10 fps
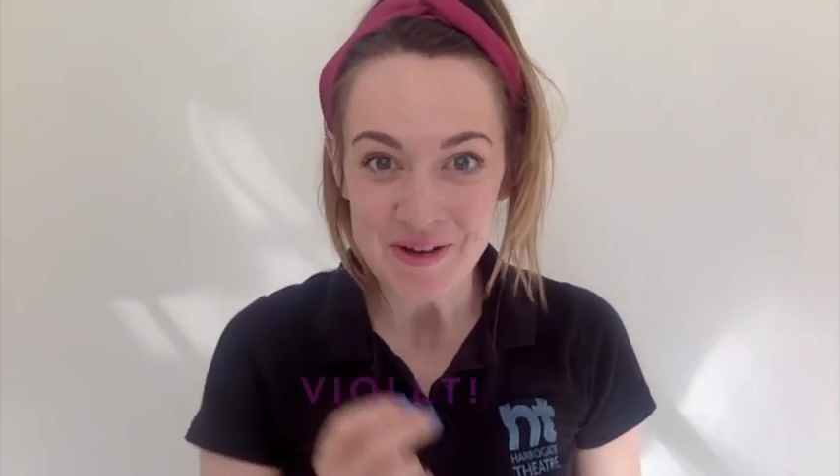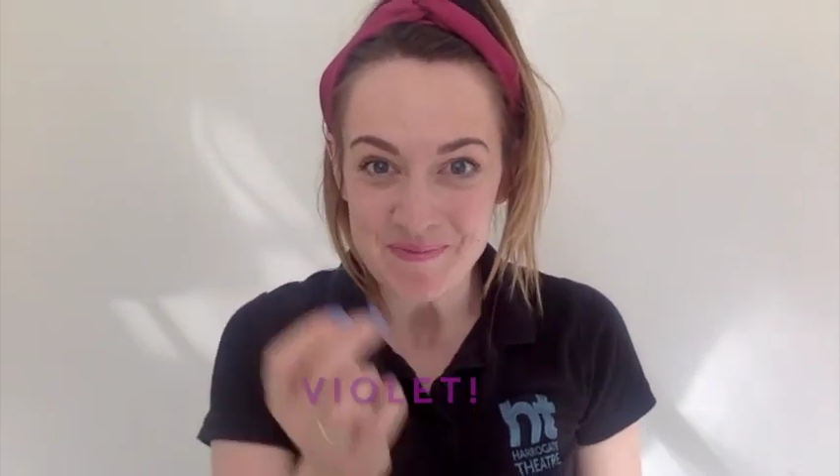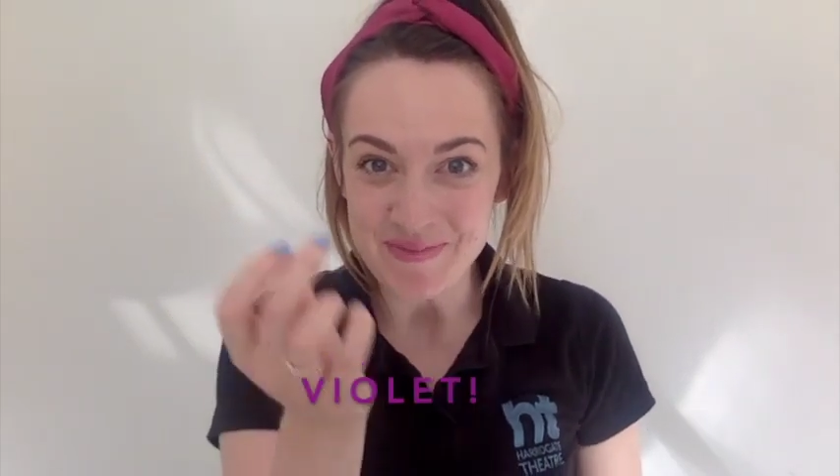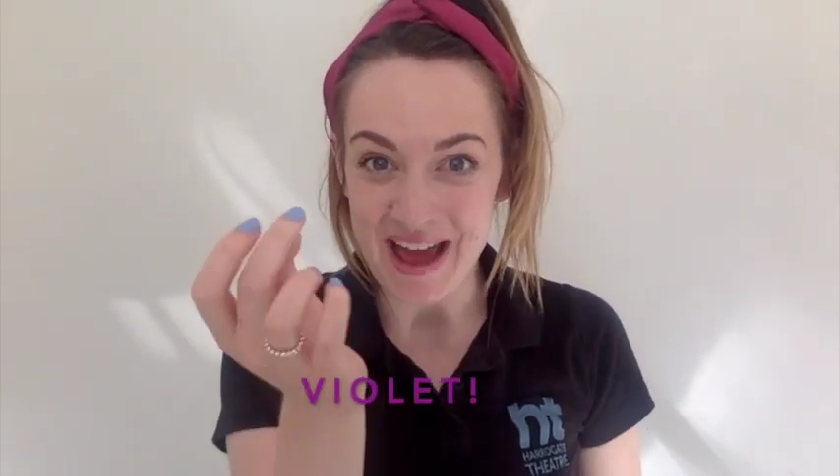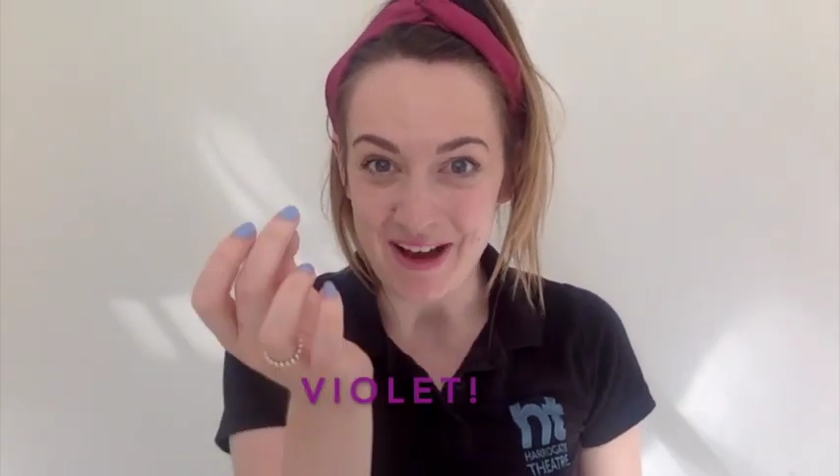
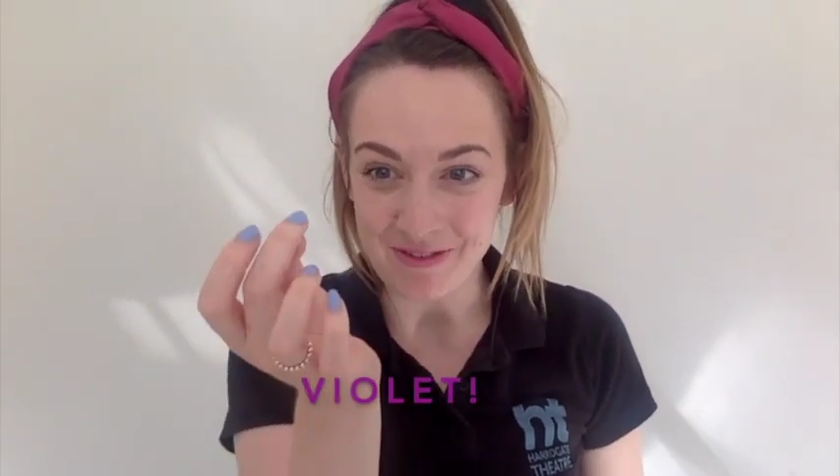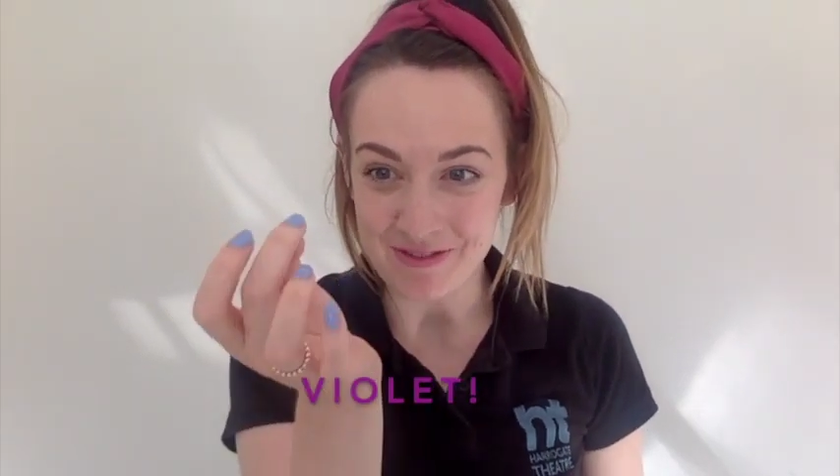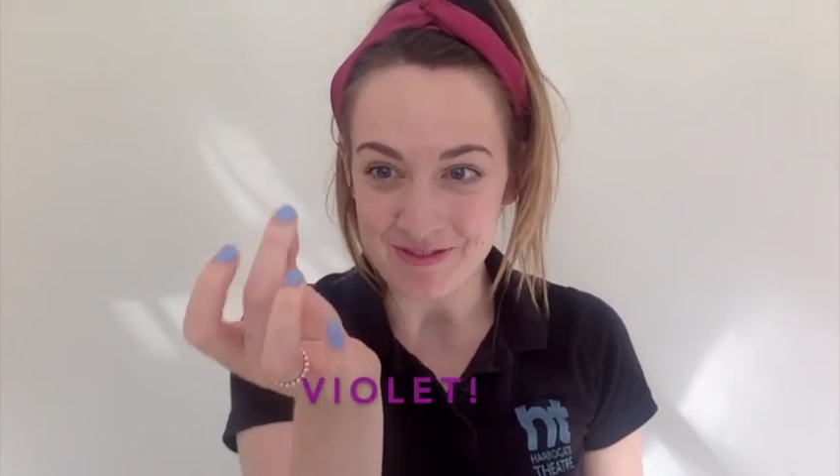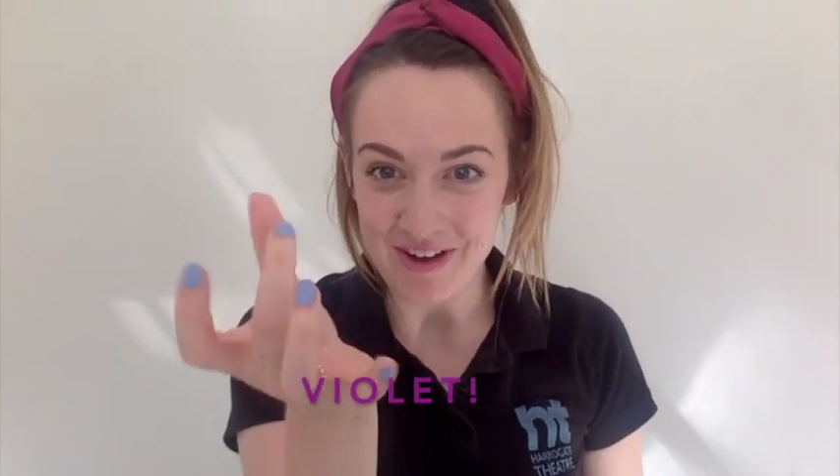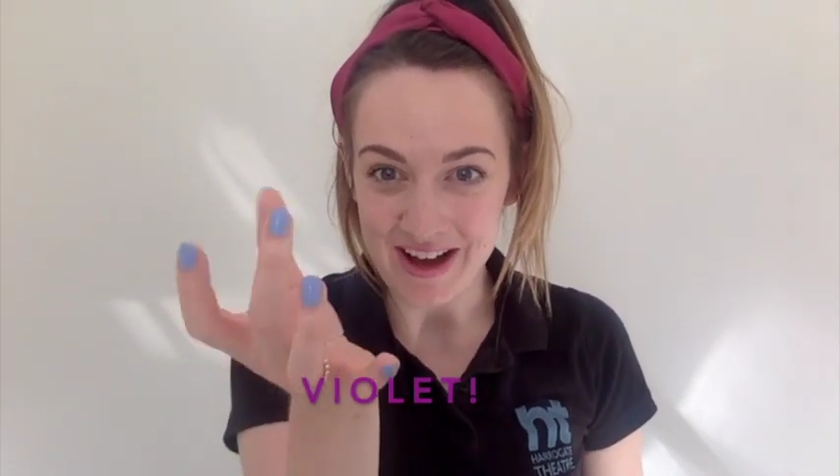
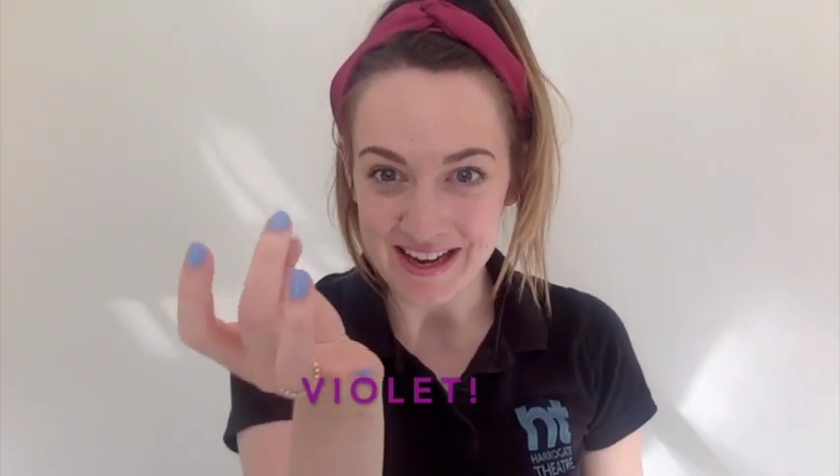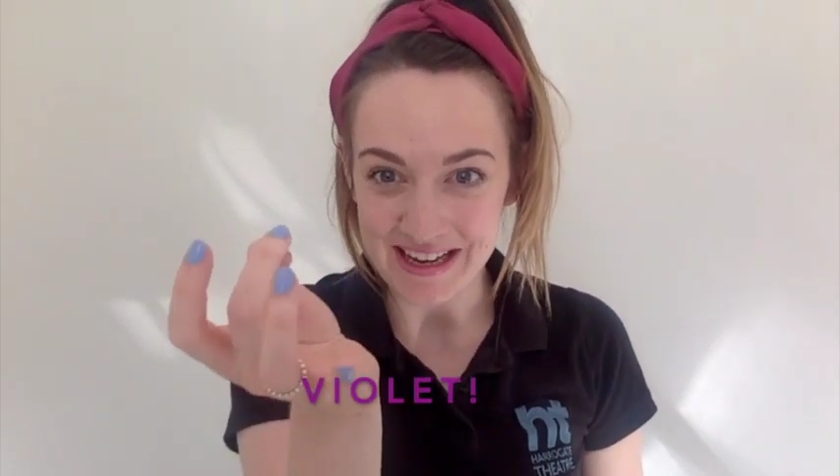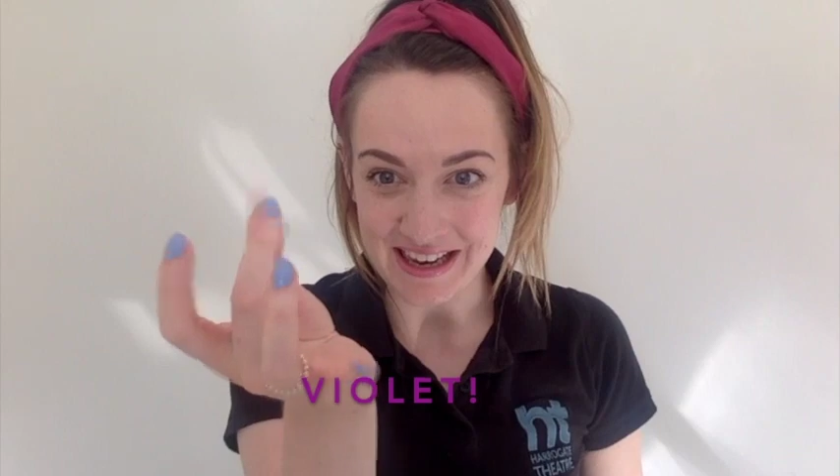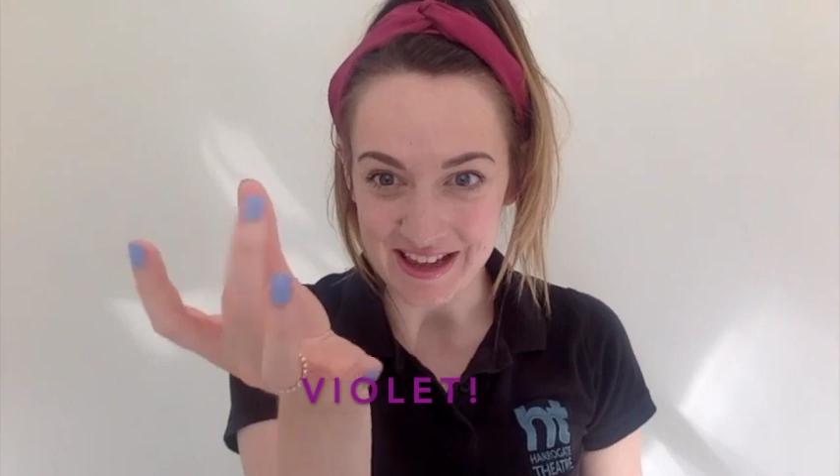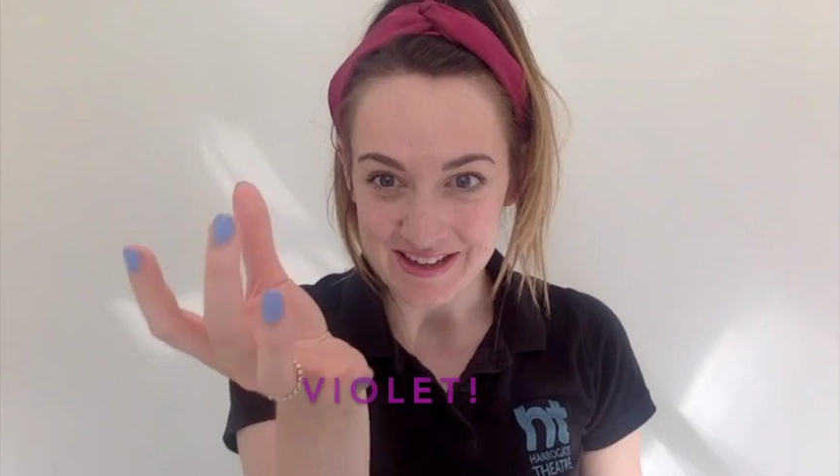Now
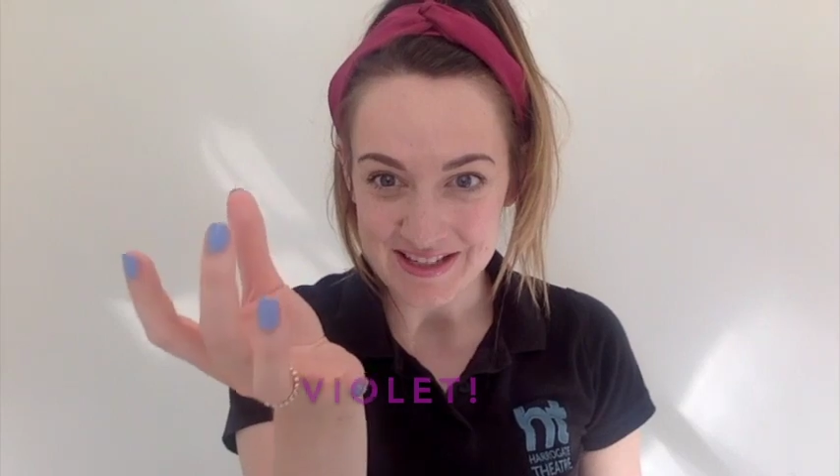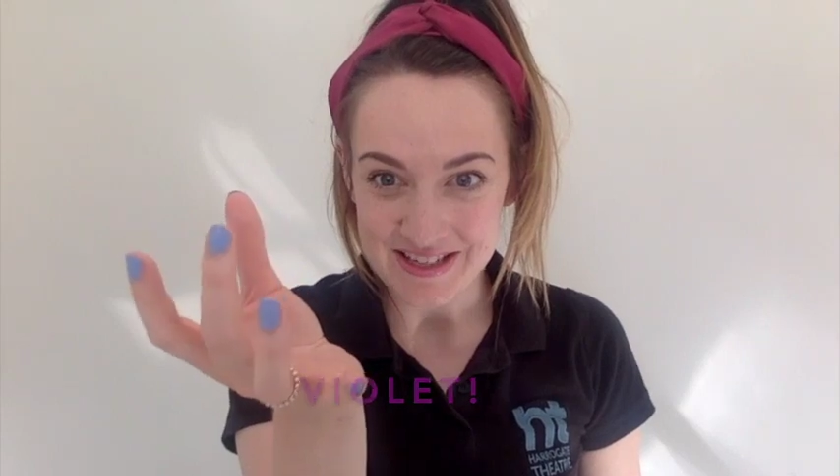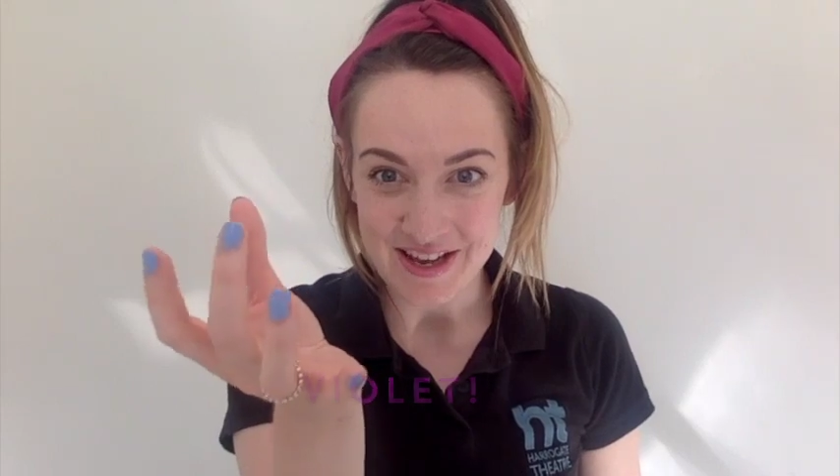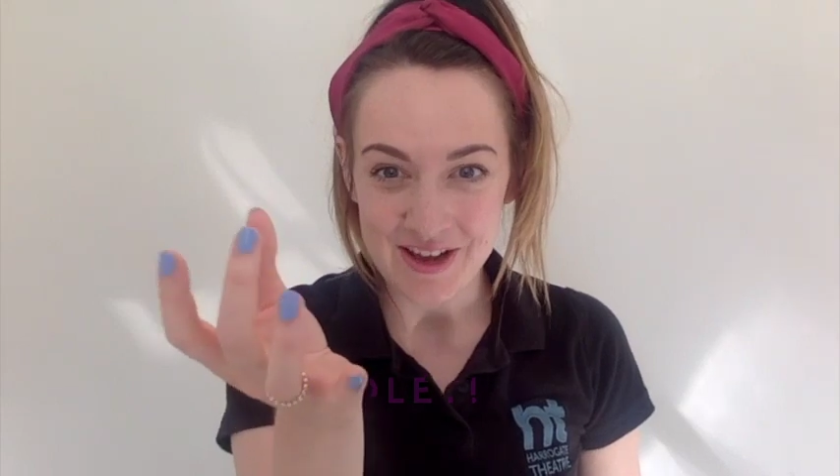Violet